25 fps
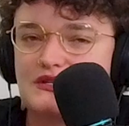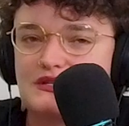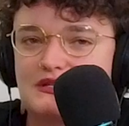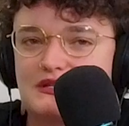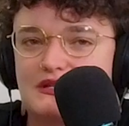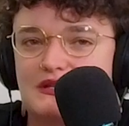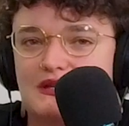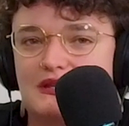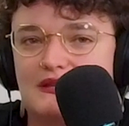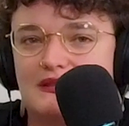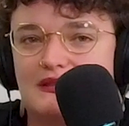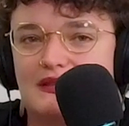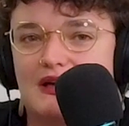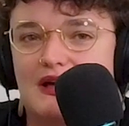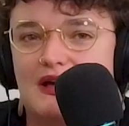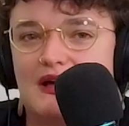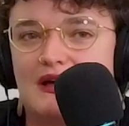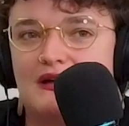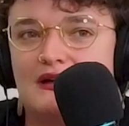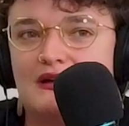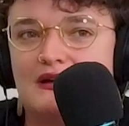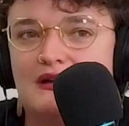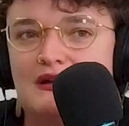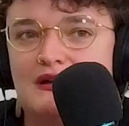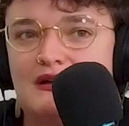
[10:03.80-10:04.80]
it, and that,
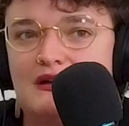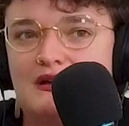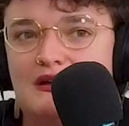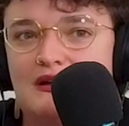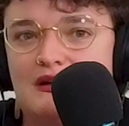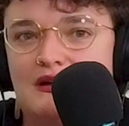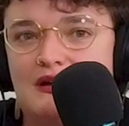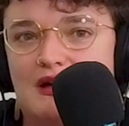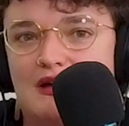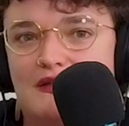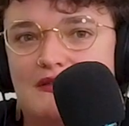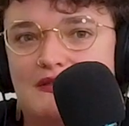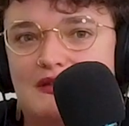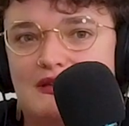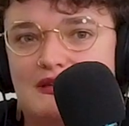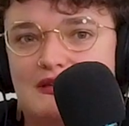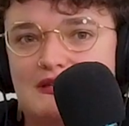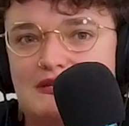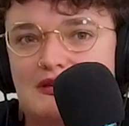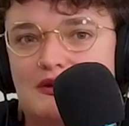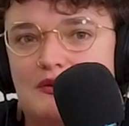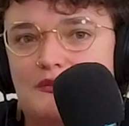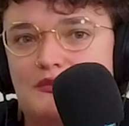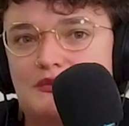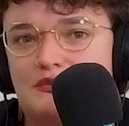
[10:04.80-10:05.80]
I think, has
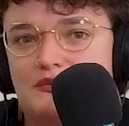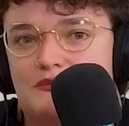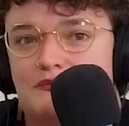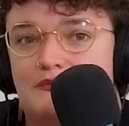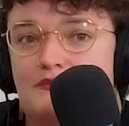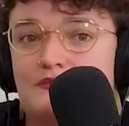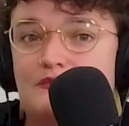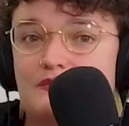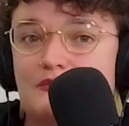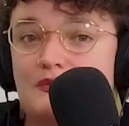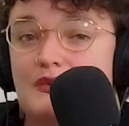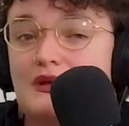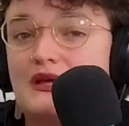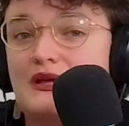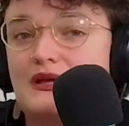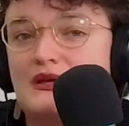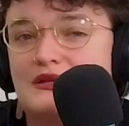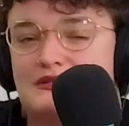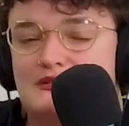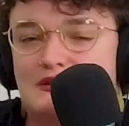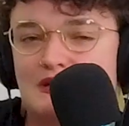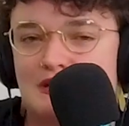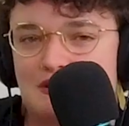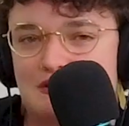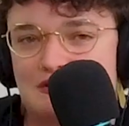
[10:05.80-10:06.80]
helped me
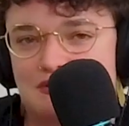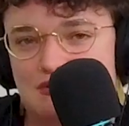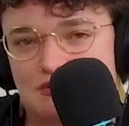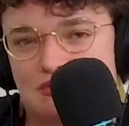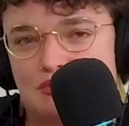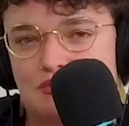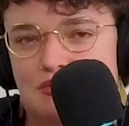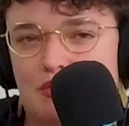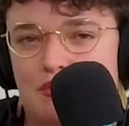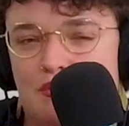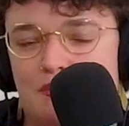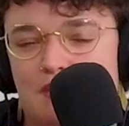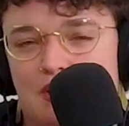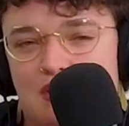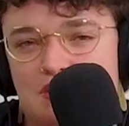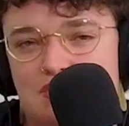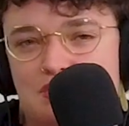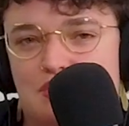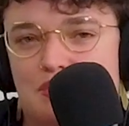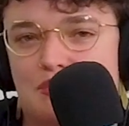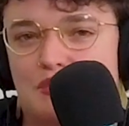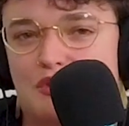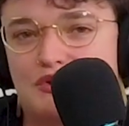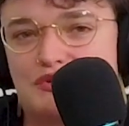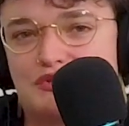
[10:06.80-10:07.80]
as going back to
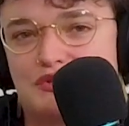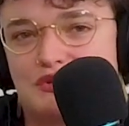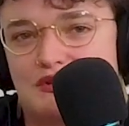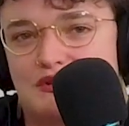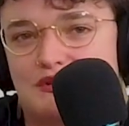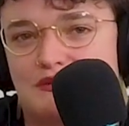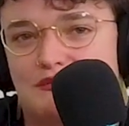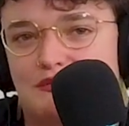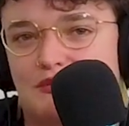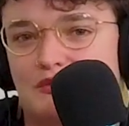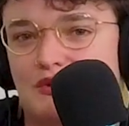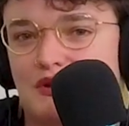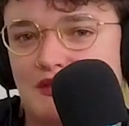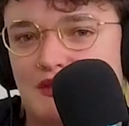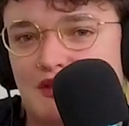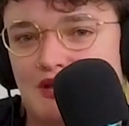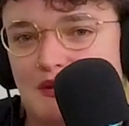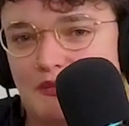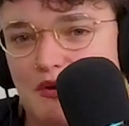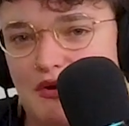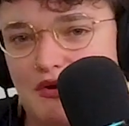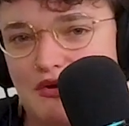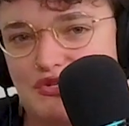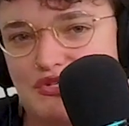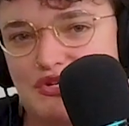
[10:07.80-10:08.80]
your question, when I think
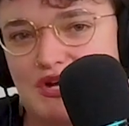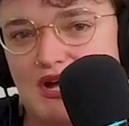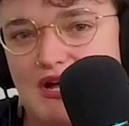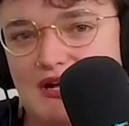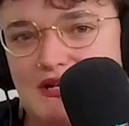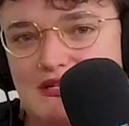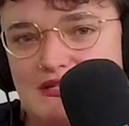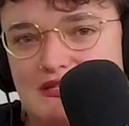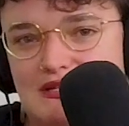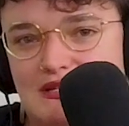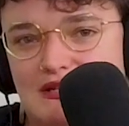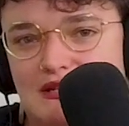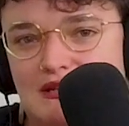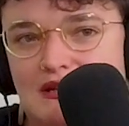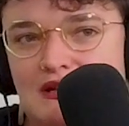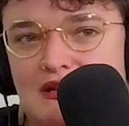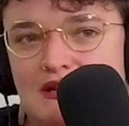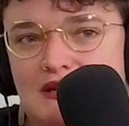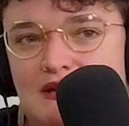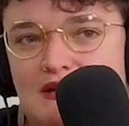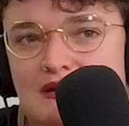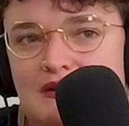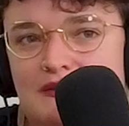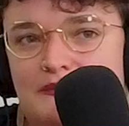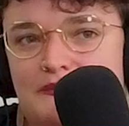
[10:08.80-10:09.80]
about Jackson.
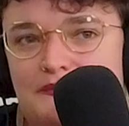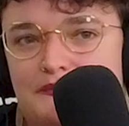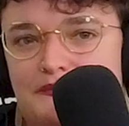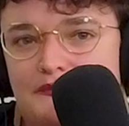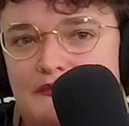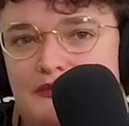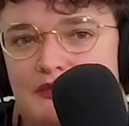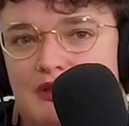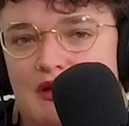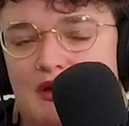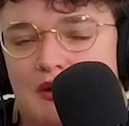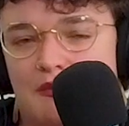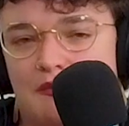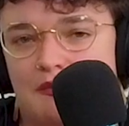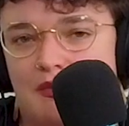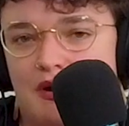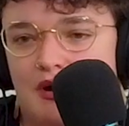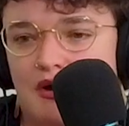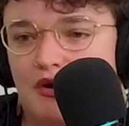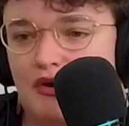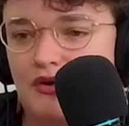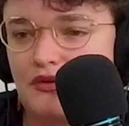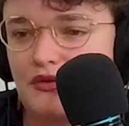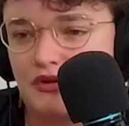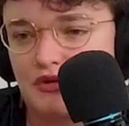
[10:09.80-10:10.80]
My
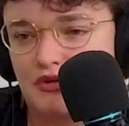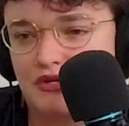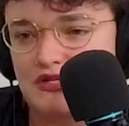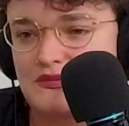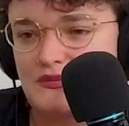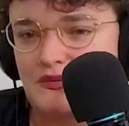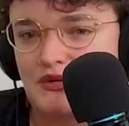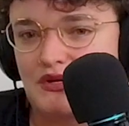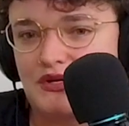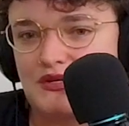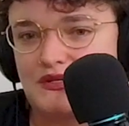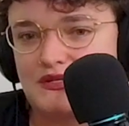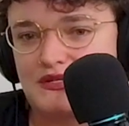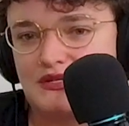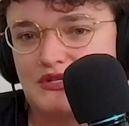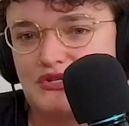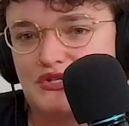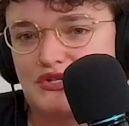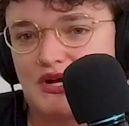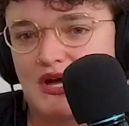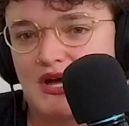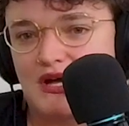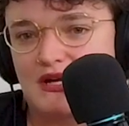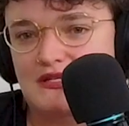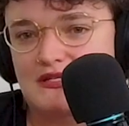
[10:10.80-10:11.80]
earlier experience in
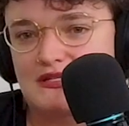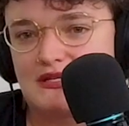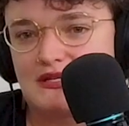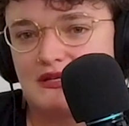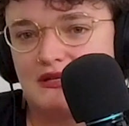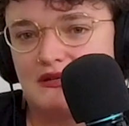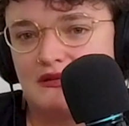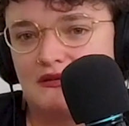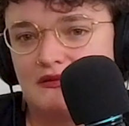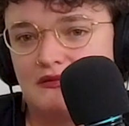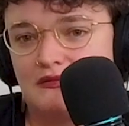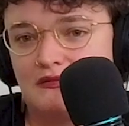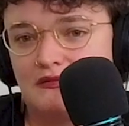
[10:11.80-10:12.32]
Jackson,